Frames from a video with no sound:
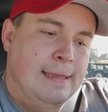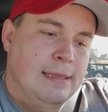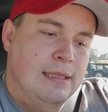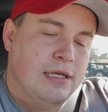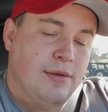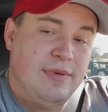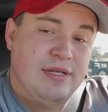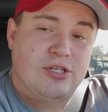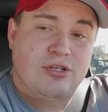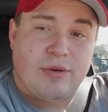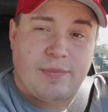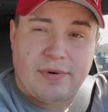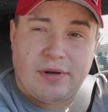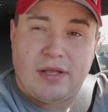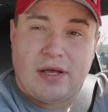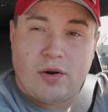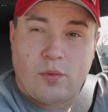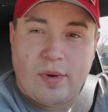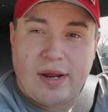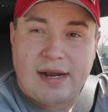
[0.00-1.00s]
Gonna be stripping a
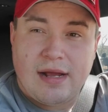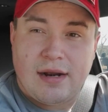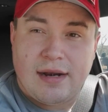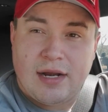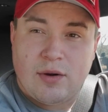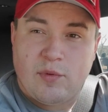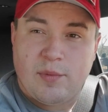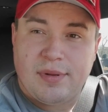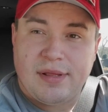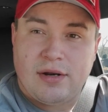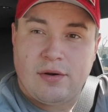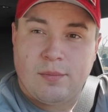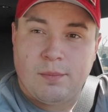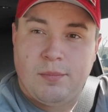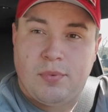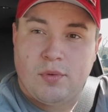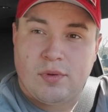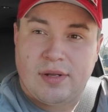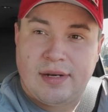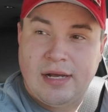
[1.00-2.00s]
lot of weight out of here. We plan on
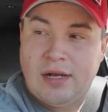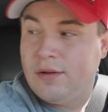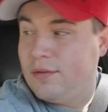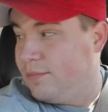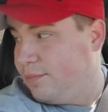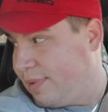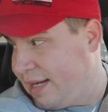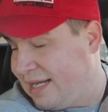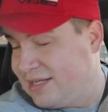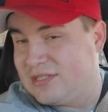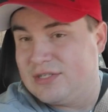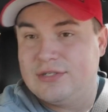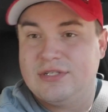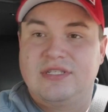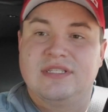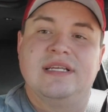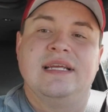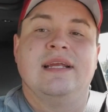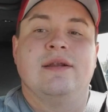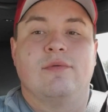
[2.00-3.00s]
pulling out passenger
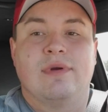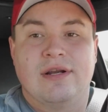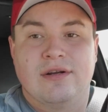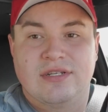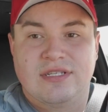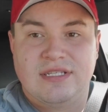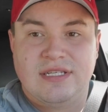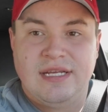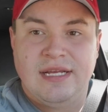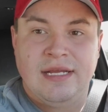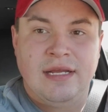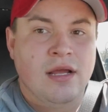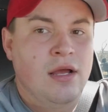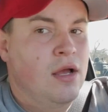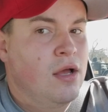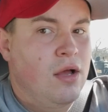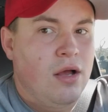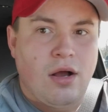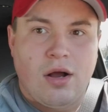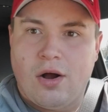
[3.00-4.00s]
seat, rear seat,
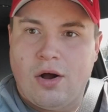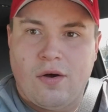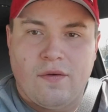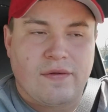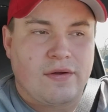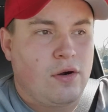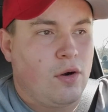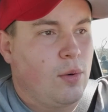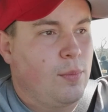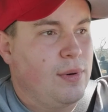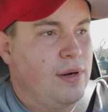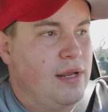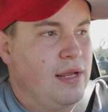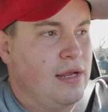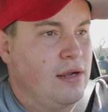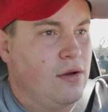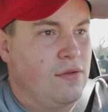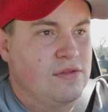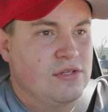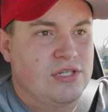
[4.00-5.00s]
all the
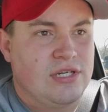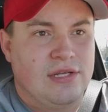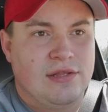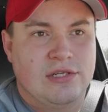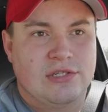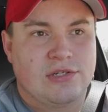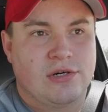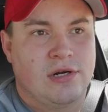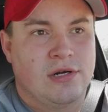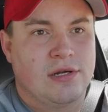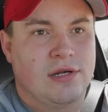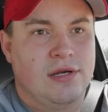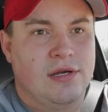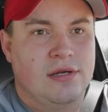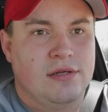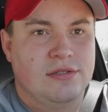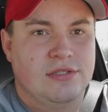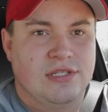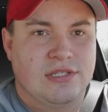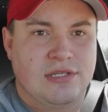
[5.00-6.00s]
carpeting, all the shit in the trunk,
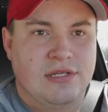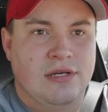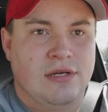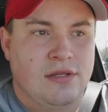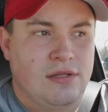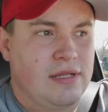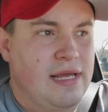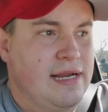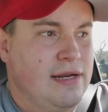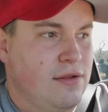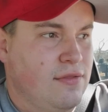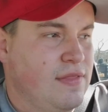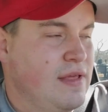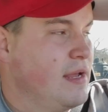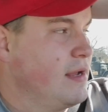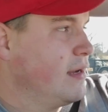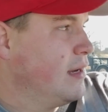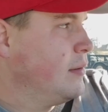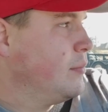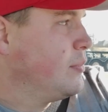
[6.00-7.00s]
just to lighten the
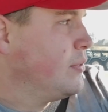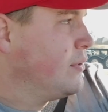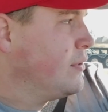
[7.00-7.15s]
thing up.